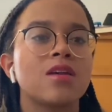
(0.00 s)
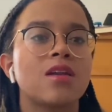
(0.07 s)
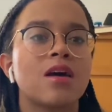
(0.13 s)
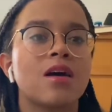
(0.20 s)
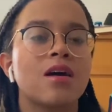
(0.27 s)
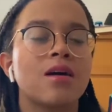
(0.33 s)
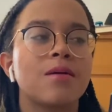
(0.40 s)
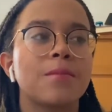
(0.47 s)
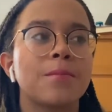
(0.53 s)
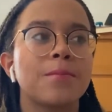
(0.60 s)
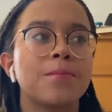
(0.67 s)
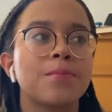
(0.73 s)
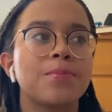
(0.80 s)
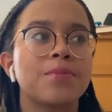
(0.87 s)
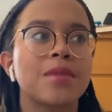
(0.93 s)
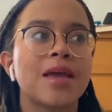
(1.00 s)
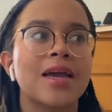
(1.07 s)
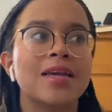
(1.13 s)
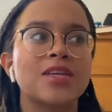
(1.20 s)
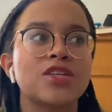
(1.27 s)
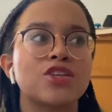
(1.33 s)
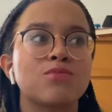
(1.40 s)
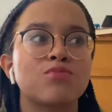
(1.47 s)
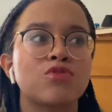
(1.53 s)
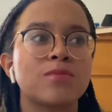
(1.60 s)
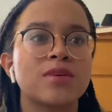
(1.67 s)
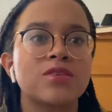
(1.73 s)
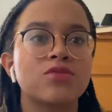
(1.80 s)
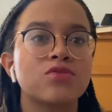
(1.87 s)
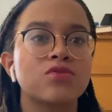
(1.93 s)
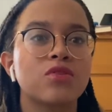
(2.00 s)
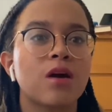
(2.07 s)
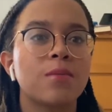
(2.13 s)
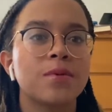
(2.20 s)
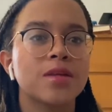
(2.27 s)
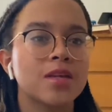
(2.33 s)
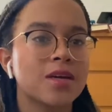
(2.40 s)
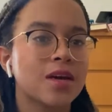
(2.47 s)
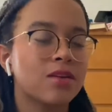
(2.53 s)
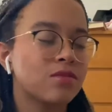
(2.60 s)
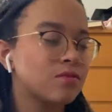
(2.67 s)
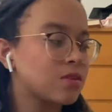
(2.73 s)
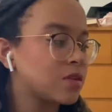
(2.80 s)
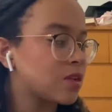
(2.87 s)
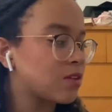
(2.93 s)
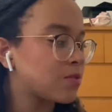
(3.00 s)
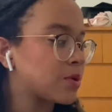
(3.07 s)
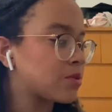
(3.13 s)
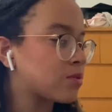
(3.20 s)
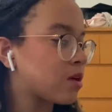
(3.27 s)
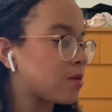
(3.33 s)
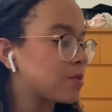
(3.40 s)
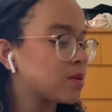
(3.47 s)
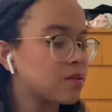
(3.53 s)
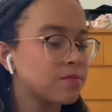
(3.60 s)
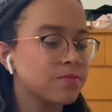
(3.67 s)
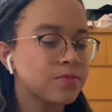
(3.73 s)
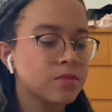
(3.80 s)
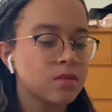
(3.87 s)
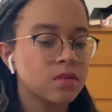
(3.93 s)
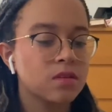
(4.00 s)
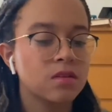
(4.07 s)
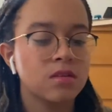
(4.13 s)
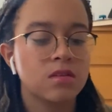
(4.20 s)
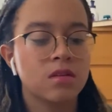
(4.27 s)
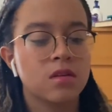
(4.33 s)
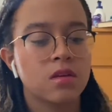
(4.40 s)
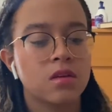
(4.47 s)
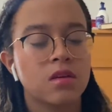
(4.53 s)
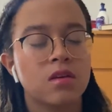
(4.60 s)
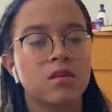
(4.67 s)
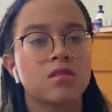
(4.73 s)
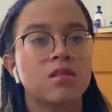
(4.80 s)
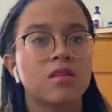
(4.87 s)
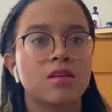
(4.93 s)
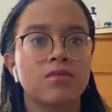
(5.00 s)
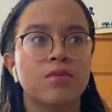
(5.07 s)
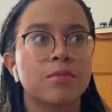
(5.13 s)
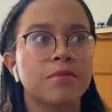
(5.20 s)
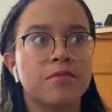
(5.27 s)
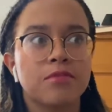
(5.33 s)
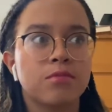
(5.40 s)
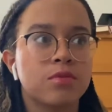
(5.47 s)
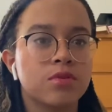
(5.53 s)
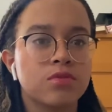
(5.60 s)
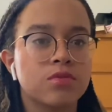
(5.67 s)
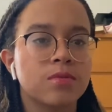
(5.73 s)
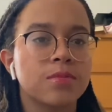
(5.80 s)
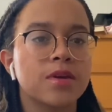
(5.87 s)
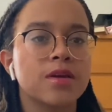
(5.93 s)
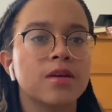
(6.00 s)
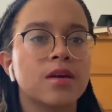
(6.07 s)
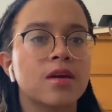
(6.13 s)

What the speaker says: I can just borrow my sister's copy. Like, I don't need to have my own copy. So like one of my favorite books or something.